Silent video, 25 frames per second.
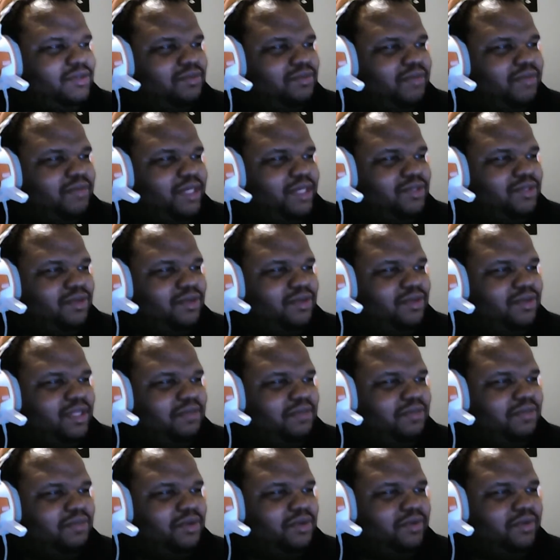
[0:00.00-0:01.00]
make sure that
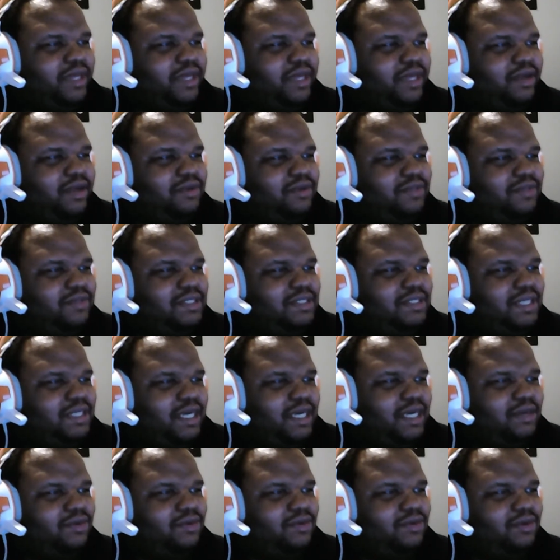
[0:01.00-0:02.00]
Moonraker was
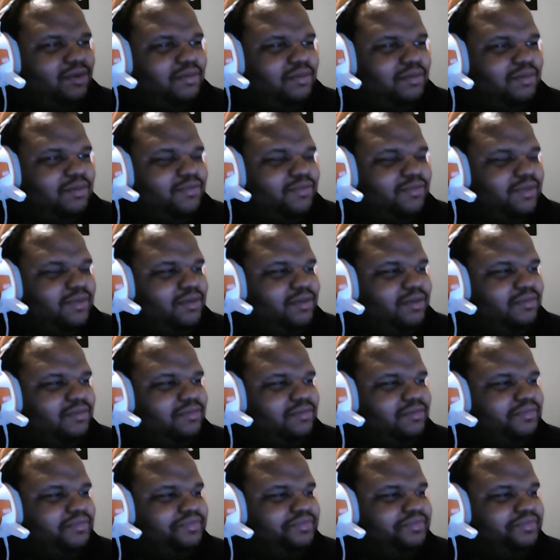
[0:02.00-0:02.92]
not a horrible film.